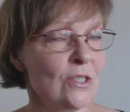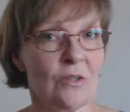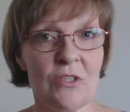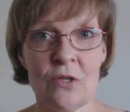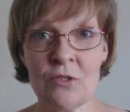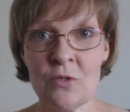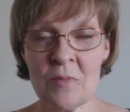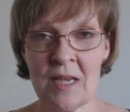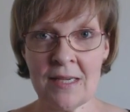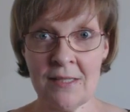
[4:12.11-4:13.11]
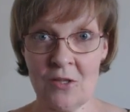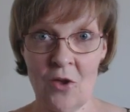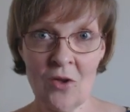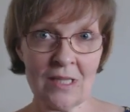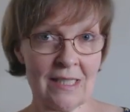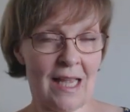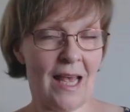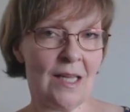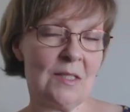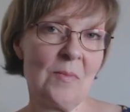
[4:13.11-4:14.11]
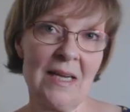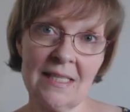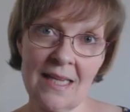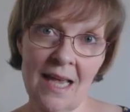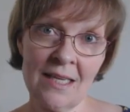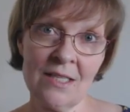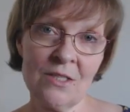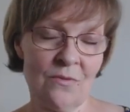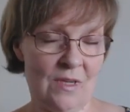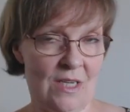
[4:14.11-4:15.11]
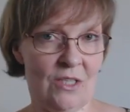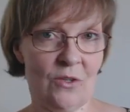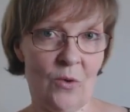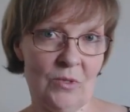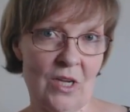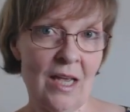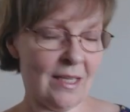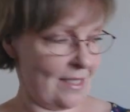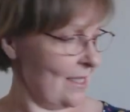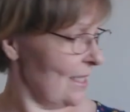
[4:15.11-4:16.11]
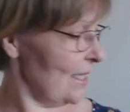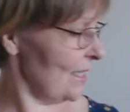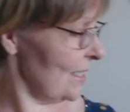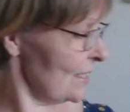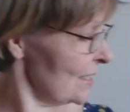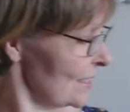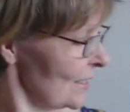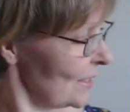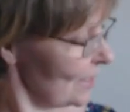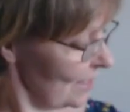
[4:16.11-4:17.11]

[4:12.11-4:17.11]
So I showed you my socks, and my second finished object is